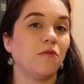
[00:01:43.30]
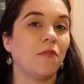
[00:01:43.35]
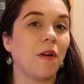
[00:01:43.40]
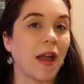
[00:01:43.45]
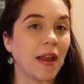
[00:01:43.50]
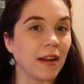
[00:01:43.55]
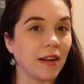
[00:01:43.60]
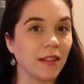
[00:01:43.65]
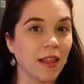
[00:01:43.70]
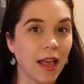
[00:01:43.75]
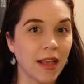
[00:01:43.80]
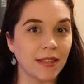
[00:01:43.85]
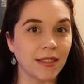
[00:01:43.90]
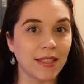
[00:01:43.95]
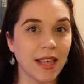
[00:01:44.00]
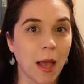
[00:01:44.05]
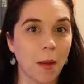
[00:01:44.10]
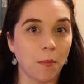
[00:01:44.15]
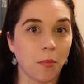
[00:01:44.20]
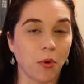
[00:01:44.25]
finalize
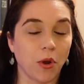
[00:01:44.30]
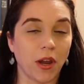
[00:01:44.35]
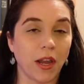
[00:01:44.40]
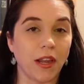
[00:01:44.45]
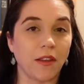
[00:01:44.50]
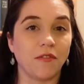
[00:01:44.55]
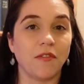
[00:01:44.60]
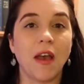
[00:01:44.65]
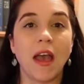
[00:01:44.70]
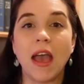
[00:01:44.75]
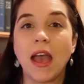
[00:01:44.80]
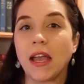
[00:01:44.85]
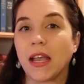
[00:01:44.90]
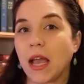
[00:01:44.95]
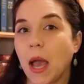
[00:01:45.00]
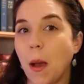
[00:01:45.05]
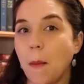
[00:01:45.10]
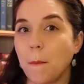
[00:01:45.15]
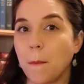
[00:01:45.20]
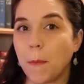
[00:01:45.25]
that brief,
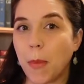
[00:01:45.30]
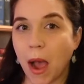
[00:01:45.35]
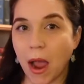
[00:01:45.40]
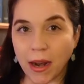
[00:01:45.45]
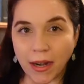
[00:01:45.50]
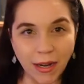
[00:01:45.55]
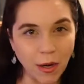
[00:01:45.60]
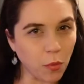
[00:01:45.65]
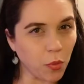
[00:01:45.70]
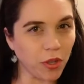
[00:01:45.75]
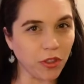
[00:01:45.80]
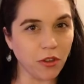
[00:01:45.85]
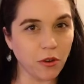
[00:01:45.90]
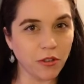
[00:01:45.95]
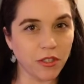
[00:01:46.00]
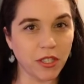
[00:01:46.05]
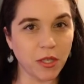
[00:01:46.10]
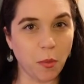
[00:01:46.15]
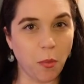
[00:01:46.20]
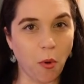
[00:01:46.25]
combine it with
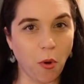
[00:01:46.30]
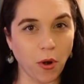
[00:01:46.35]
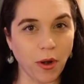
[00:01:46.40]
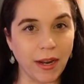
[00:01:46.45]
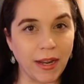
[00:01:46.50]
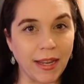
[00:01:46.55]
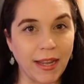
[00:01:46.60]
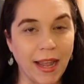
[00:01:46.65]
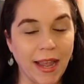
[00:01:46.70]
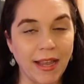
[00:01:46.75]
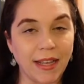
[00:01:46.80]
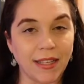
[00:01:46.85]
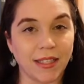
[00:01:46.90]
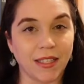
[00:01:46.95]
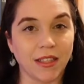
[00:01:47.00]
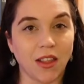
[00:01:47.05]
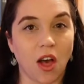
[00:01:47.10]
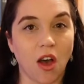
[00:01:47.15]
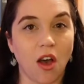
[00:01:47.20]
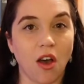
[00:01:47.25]
your supporting
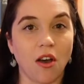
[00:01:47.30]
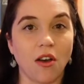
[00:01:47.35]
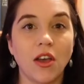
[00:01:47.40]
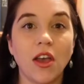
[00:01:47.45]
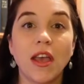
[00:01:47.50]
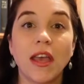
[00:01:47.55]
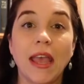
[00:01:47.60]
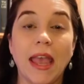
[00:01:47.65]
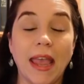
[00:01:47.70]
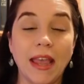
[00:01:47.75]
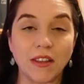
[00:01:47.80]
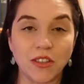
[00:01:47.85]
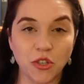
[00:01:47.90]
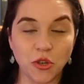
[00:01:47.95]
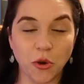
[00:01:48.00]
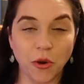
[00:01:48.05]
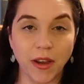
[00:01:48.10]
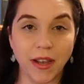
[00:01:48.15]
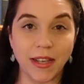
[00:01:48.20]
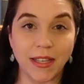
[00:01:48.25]
case law and
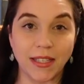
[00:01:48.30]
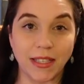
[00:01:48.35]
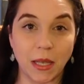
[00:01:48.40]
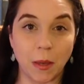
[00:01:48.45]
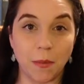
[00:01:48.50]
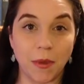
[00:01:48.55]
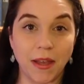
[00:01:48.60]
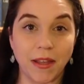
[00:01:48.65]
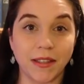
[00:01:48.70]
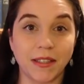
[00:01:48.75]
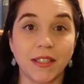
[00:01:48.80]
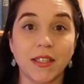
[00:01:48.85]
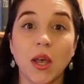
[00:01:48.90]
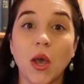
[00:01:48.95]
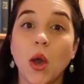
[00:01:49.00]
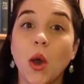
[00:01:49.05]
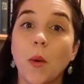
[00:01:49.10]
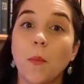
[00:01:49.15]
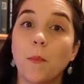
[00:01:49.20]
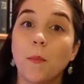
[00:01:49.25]
your exhibits,
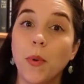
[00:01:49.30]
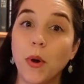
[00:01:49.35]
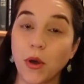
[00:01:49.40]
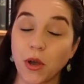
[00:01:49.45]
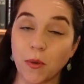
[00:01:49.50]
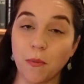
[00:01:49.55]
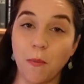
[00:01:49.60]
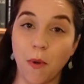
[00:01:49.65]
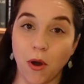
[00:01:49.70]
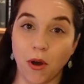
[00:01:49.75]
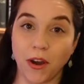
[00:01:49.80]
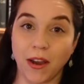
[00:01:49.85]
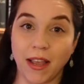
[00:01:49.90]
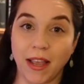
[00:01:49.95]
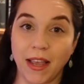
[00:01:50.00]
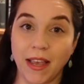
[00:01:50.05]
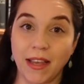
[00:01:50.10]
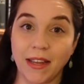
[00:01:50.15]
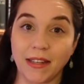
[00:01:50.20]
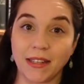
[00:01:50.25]
bookmark
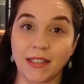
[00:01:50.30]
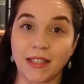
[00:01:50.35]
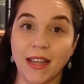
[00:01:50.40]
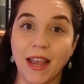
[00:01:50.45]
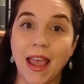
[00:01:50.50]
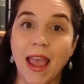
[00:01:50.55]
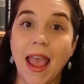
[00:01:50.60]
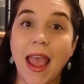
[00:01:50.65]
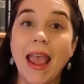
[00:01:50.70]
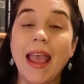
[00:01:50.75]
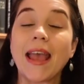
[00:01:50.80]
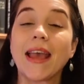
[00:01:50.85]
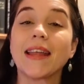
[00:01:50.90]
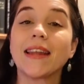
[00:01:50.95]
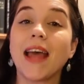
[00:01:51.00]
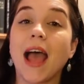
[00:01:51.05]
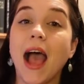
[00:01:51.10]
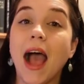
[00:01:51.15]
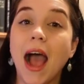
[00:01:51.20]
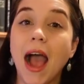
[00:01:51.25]
it,
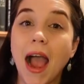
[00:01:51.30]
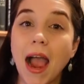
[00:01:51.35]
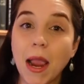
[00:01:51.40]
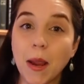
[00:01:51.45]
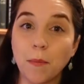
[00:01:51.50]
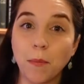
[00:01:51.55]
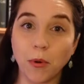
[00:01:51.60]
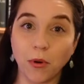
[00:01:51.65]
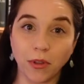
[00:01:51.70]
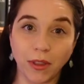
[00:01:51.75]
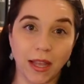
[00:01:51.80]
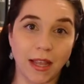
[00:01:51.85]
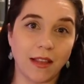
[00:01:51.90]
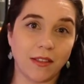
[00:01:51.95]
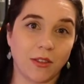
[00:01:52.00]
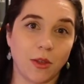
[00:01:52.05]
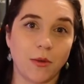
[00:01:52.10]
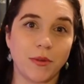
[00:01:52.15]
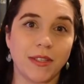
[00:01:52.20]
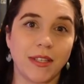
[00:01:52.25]
and
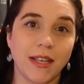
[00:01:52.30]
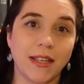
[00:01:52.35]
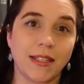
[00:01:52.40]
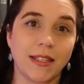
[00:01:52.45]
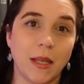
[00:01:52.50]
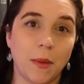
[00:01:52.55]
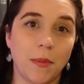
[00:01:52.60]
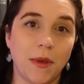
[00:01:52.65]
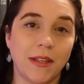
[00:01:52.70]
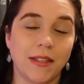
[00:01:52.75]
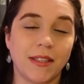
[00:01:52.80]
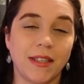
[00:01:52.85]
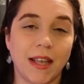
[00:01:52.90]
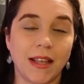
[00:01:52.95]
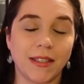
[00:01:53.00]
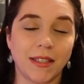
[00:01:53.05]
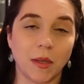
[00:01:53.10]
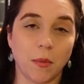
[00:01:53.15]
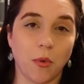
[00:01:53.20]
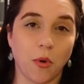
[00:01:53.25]
hyperlink those exhibits
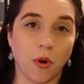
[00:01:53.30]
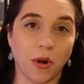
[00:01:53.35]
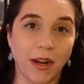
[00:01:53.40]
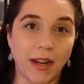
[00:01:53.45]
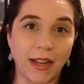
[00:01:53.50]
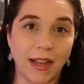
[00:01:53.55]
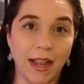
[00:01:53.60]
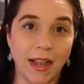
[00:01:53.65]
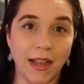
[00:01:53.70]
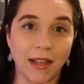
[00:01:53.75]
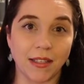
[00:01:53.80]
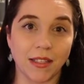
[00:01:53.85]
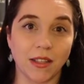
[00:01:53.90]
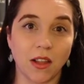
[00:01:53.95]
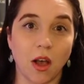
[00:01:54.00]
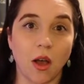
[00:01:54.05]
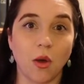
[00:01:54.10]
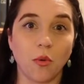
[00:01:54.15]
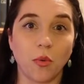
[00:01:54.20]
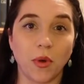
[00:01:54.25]
and supporting case
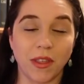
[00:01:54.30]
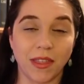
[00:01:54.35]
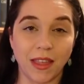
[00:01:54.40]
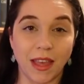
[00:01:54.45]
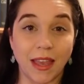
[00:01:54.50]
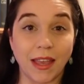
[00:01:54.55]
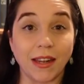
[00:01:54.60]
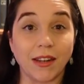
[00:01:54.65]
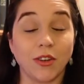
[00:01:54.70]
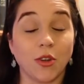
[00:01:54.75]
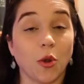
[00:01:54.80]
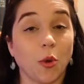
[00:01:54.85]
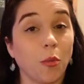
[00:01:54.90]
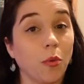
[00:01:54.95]
law within your